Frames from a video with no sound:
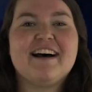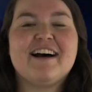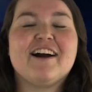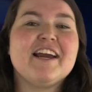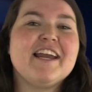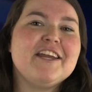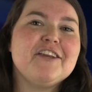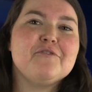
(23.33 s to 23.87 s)

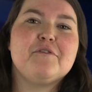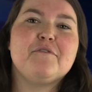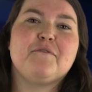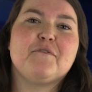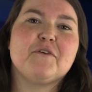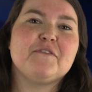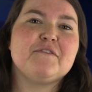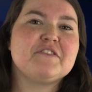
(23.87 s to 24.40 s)
Our annual
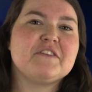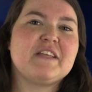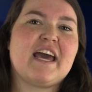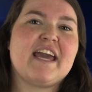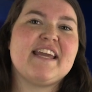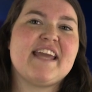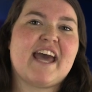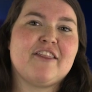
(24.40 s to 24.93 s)
4th of
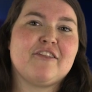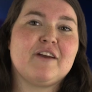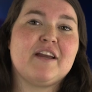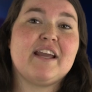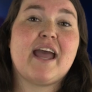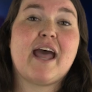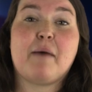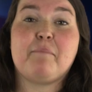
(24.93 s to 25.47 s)
July
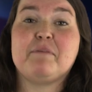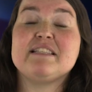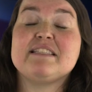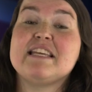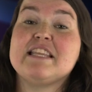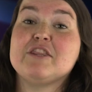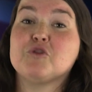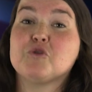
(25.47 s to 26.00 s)
gathering happens
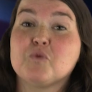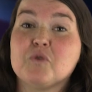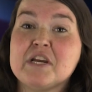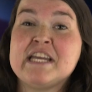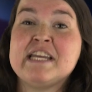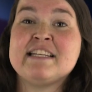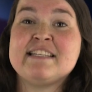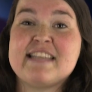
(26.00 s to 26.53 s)
in
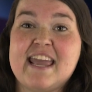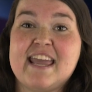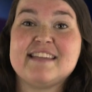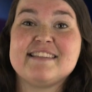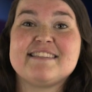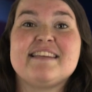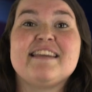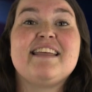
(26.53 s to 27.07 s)
3
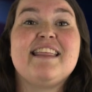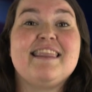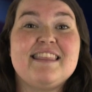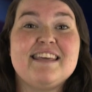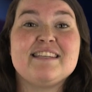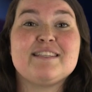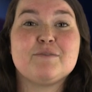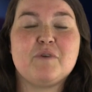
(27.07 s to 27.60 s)
days.
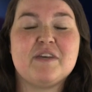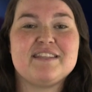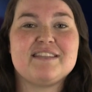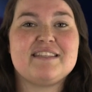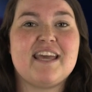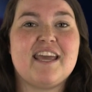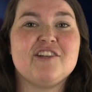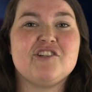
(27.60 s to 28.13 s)
This
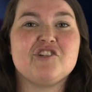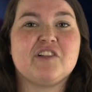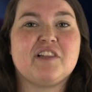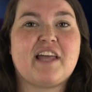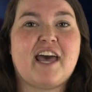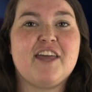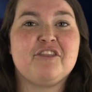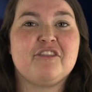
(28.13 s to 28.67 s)
Wednesday,
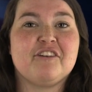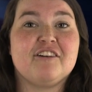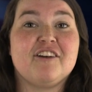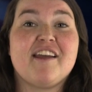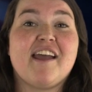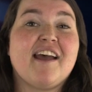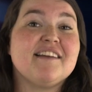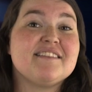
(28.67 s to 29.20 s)
July
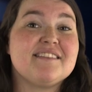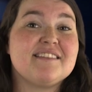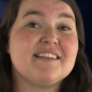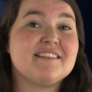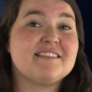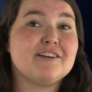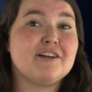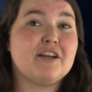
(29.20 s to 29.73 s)
3rd at
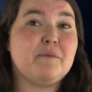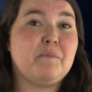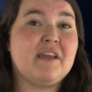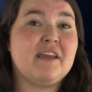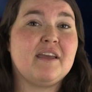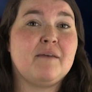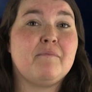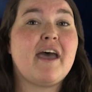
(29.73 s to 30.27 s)
6:30
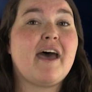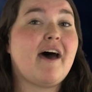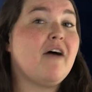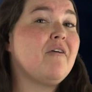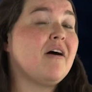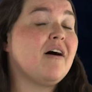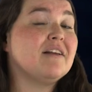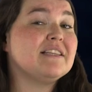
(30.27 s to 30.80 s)
p.m.
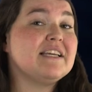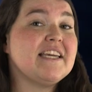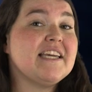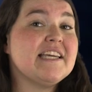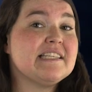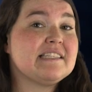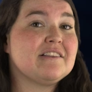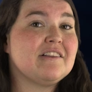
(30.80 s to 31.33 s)
out on the
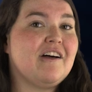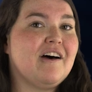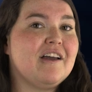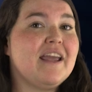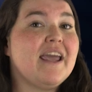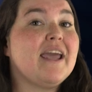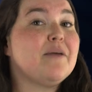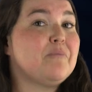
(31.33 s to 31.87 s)
East
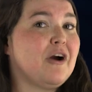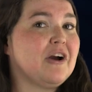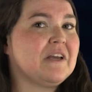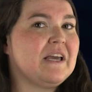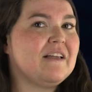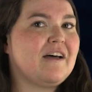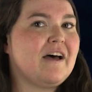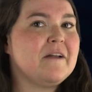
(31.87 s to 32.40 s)
Lawn and
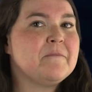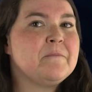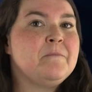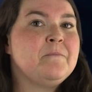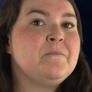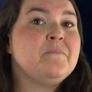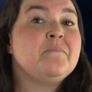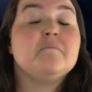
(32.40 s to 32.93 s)
parking lot.
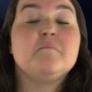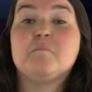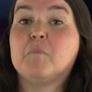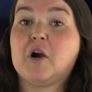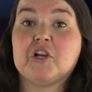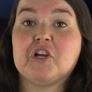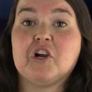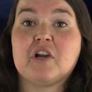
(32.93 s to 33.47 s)

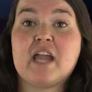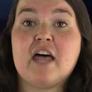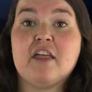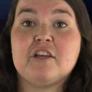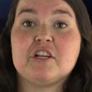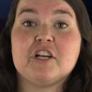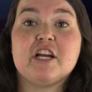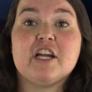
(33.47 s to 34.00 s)
Mark your
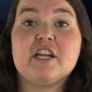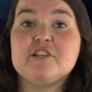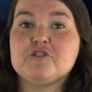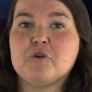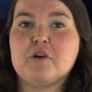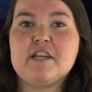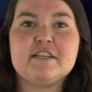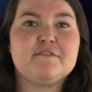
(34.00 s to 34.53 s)
calendar and
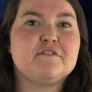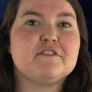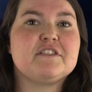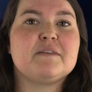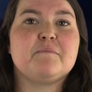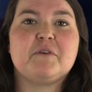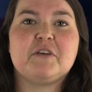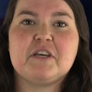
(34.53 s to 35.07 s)
join us for
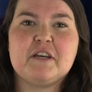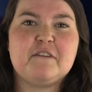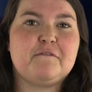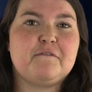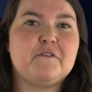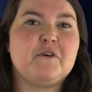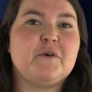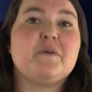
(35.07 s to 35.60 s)
some
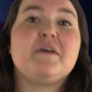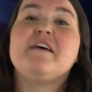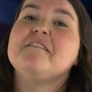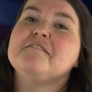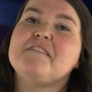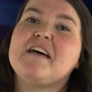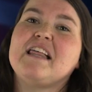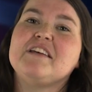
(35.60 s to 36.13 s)
good food,
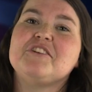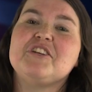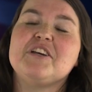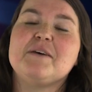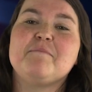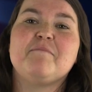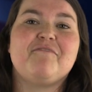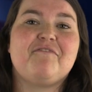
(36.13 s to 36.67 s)

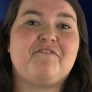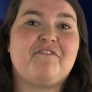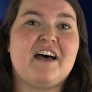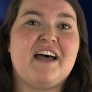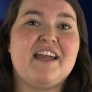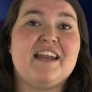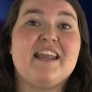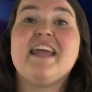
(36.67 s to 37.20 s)
fellowship,
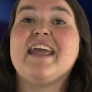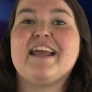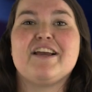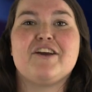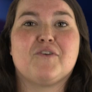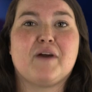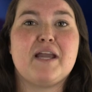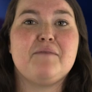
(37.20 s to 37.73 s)
fun,
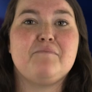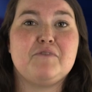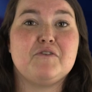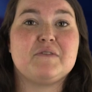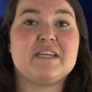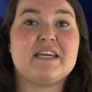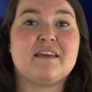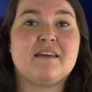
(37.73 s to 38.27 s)
and great
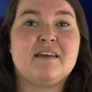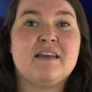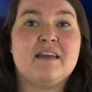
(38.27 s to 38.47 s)
music.